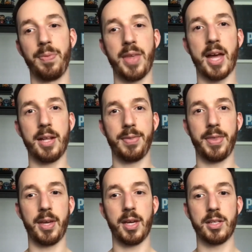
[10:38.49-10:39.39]
that
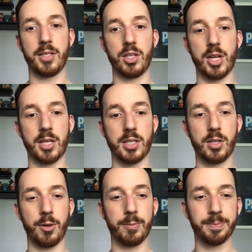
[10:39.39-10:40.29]
they suggest.
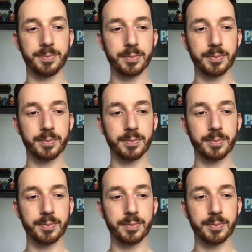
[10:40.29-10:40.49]
So